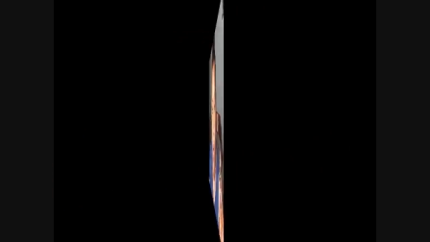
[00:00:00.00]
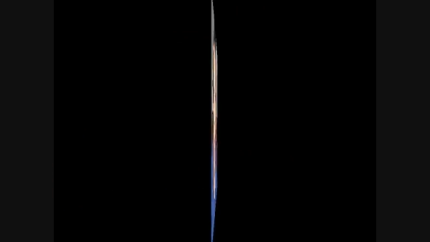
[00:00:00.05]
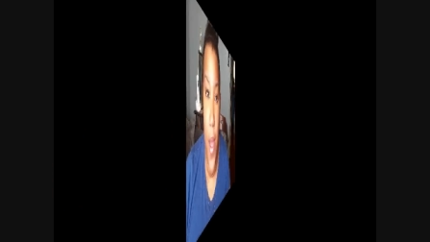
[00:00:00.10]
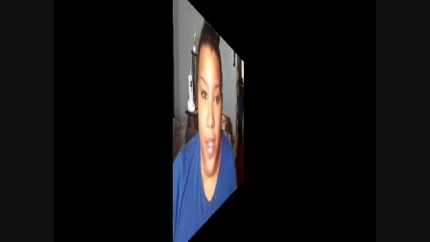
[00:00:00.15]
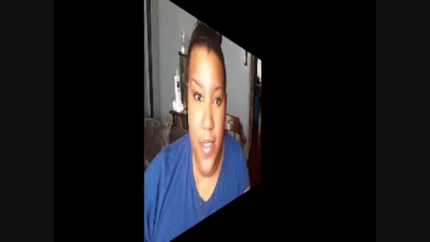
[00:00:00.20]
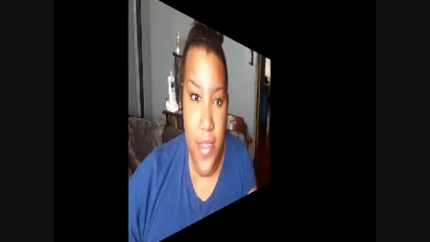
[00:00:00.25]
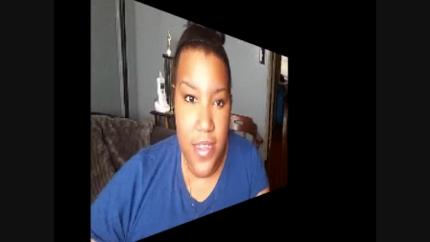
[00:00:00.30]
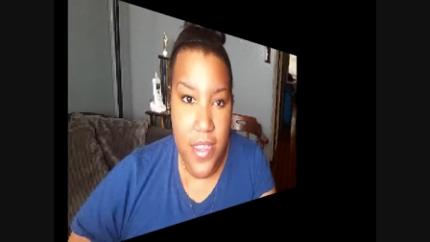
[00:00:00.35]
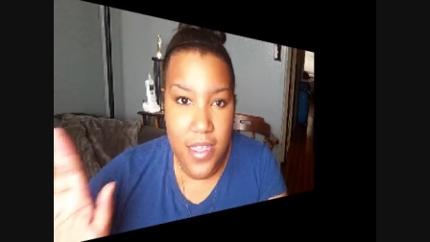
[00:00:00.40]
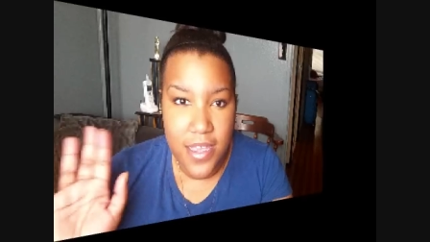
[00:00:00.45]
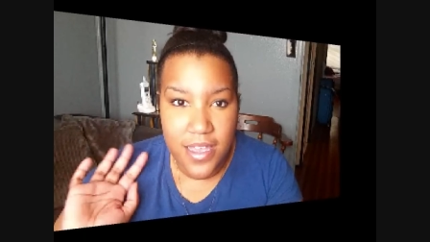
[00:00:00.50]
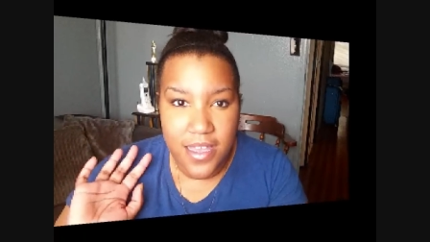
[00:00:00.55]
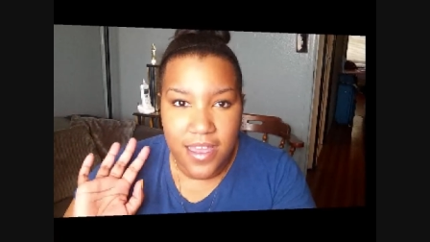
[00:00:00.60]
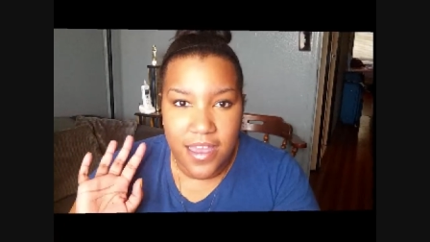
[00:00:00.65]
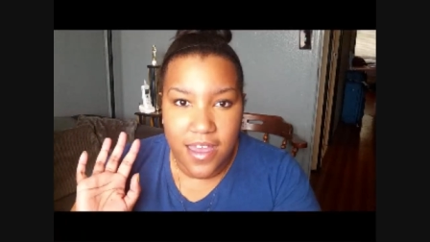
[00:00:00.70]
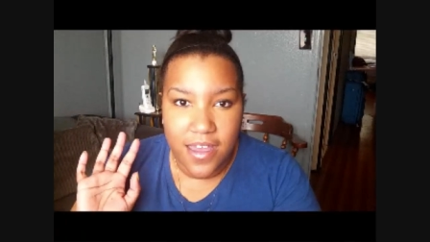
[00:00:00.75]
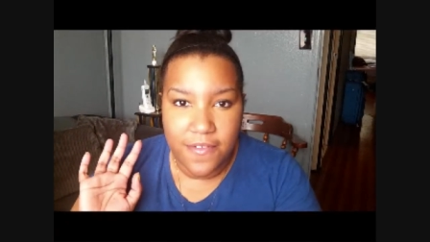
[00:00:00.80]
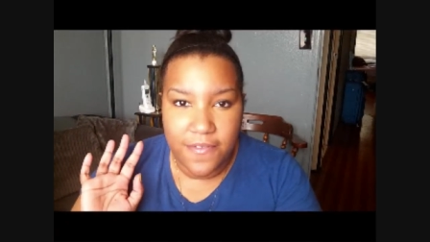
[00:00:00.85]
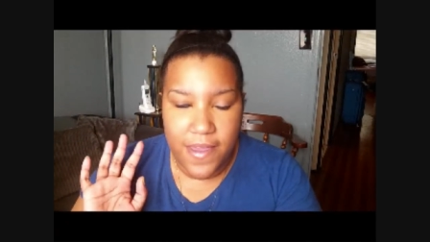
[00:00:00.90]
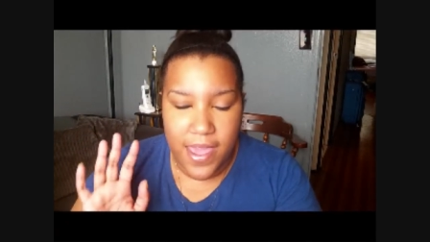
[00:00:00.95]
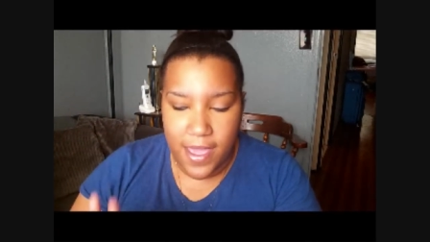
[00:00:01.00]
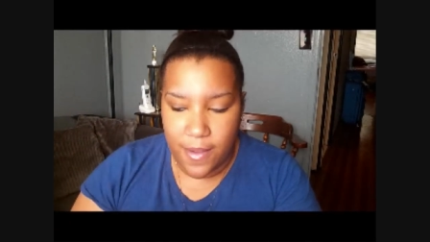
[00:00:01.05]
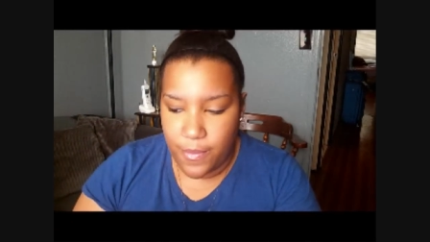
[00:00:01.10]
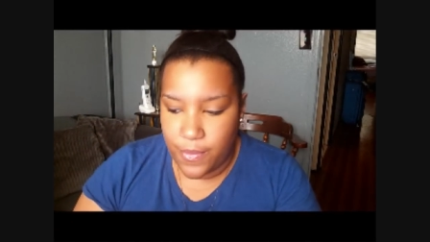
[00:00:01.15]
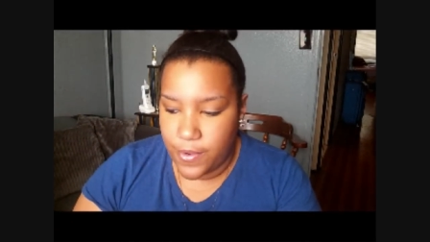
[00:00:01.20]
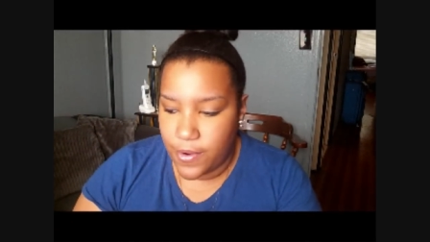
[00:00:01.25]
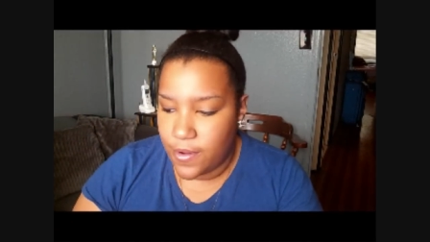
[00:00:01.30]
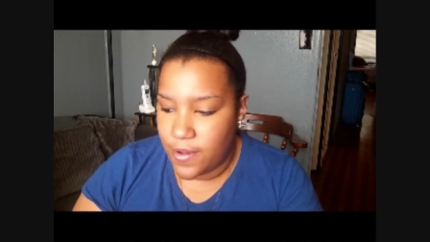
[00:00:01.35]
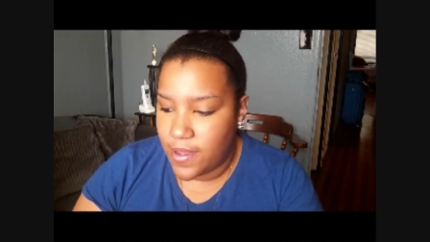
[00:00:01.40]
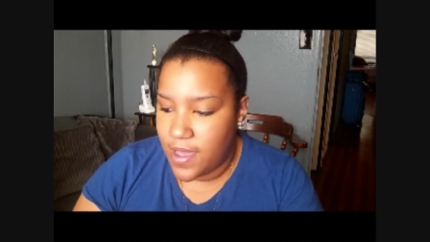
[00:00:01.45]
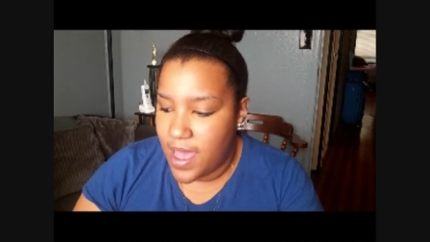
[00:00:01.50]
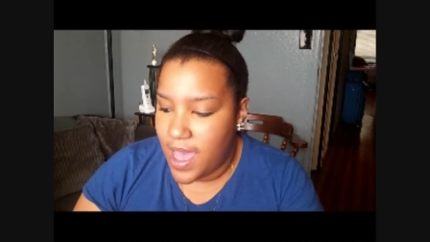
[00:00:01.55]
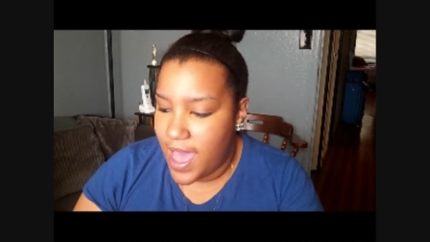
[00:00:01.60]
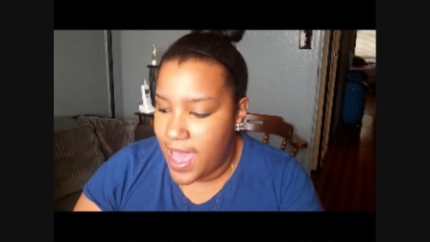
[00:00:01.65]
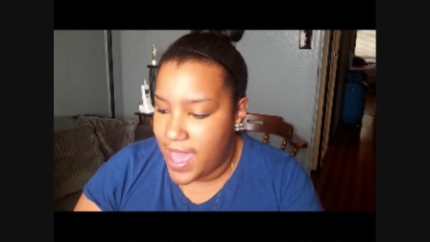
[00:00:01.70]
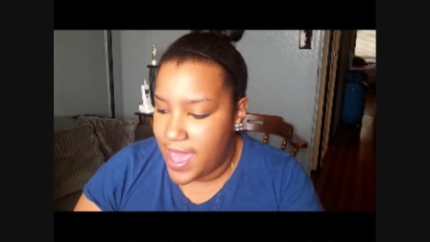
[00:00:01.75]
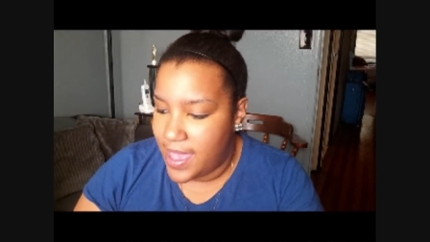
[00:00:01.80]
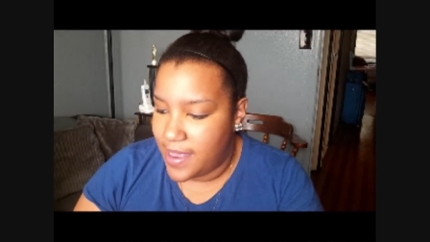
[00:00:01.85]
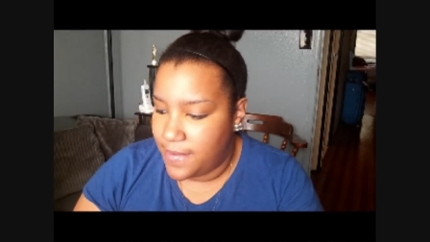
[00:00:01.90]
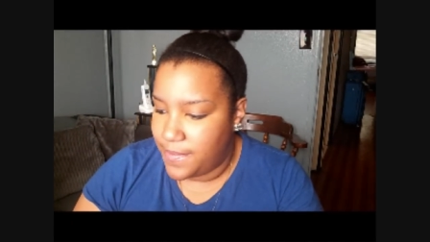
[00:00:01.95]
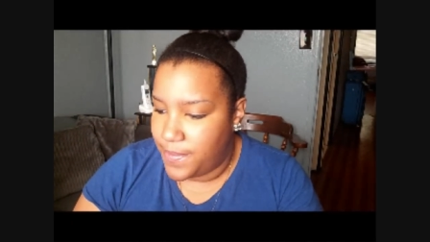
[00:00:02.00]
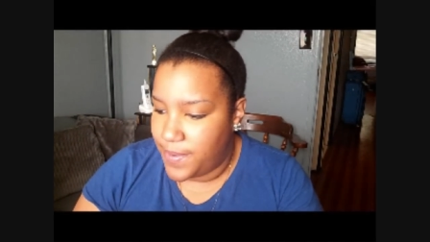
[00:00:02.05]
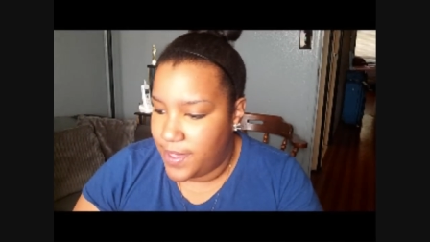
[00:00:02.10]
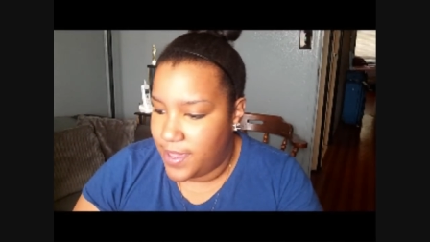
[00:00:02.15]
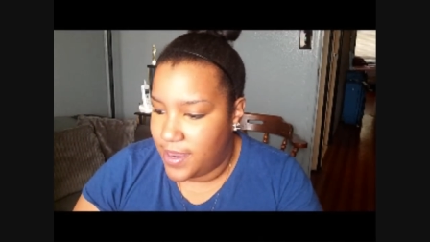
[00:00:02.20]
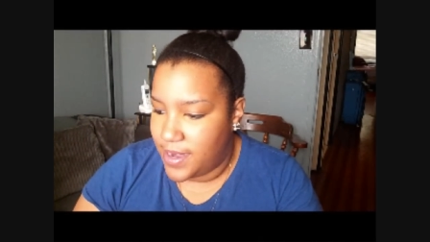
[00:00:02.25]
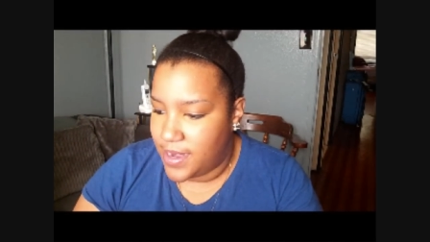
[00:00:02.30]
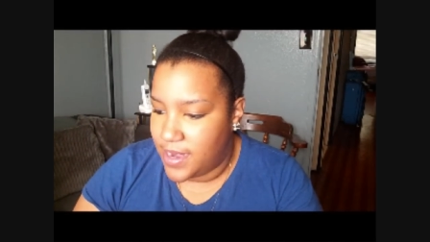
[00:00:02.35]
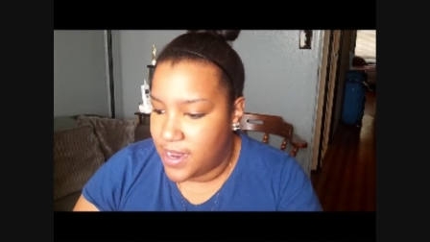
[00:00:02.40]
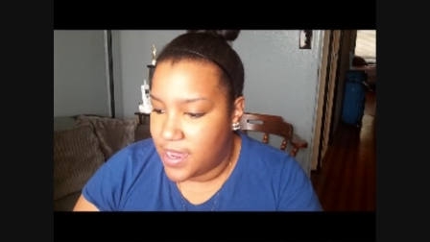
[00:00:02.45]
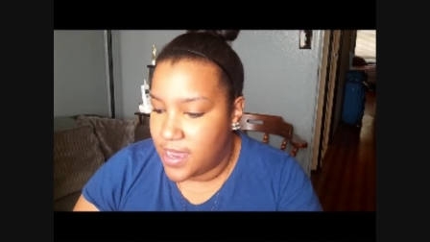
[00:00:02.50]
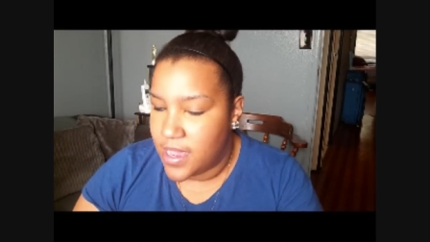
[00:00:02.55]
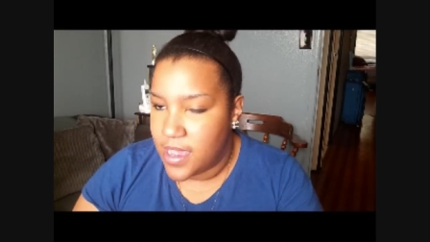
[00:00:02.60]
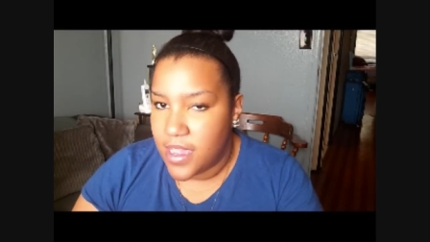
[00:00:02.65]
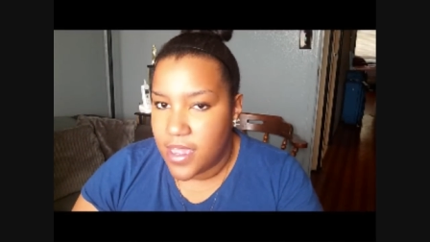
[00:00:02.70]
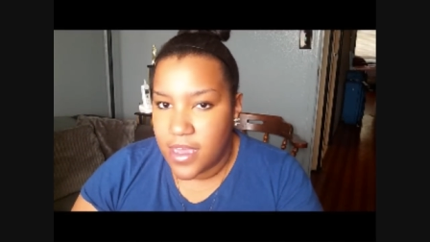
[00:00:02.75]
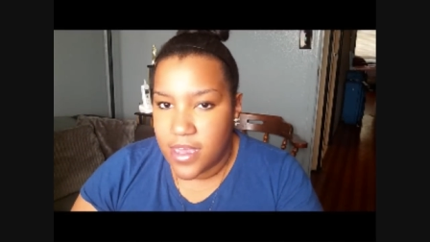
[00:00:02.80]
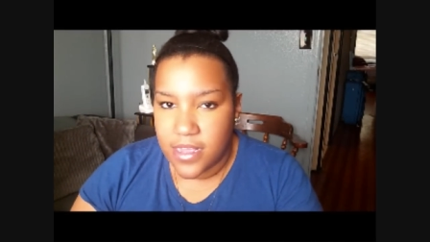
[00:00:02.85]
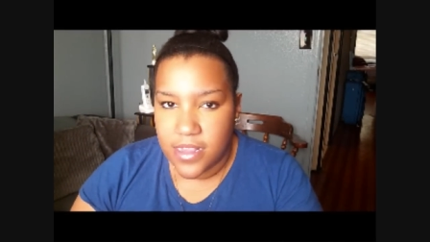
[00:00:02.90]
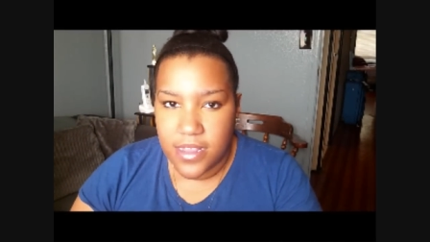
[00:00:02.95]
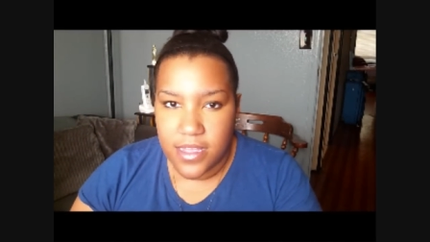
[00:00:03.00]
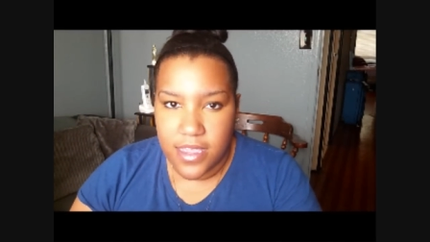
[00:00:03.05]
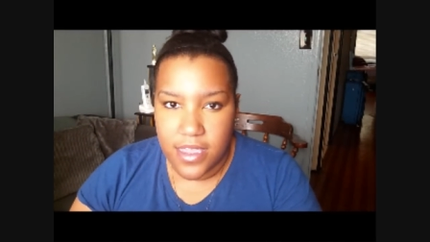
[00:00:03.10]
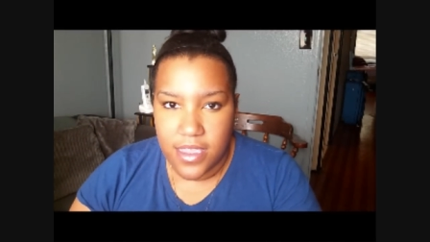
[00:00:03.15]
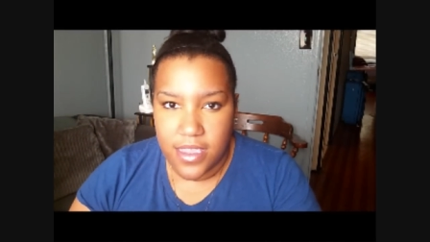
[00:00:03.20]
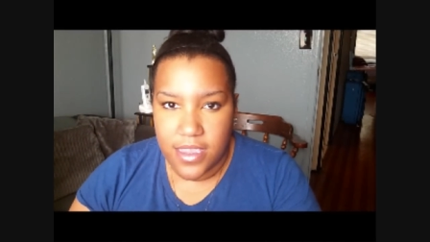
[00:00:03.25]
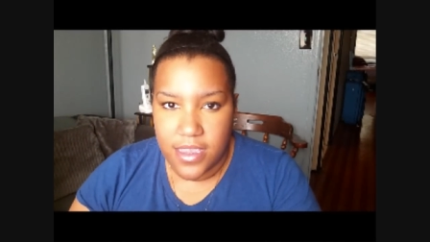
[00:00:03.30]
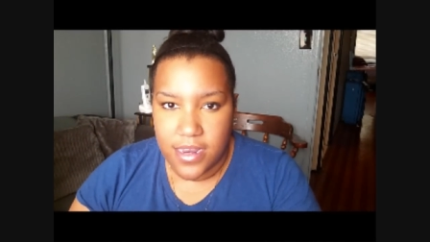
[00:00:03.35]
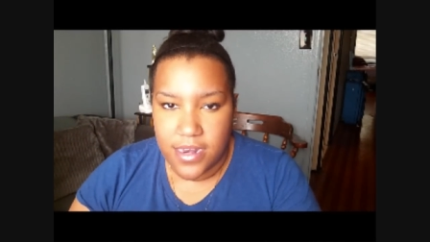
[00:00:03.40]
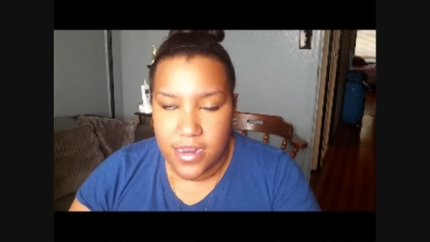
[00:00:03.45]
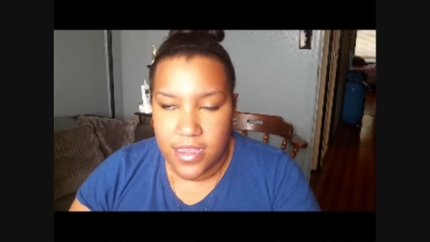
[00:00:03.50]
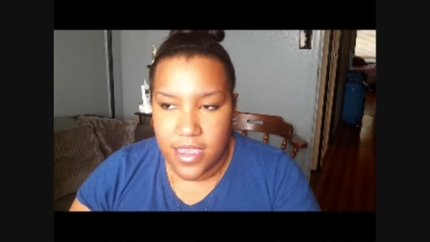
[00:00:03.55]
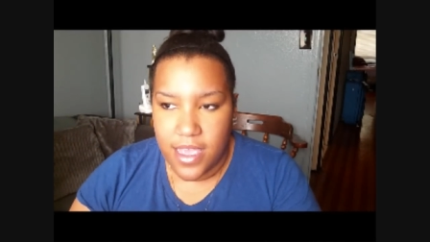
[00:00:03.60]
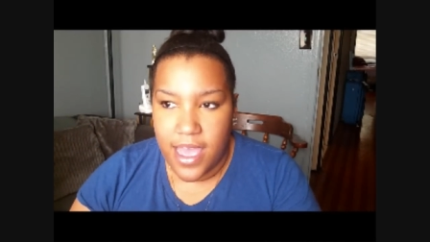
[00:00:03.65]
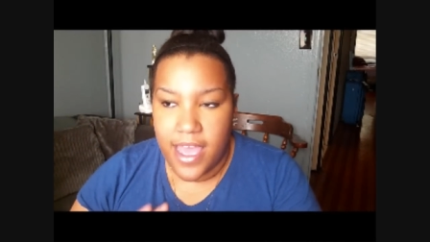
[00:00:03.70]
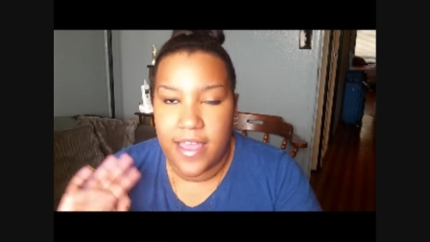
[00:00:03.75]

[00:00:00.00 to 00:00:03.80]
For the month of April, I had been looking,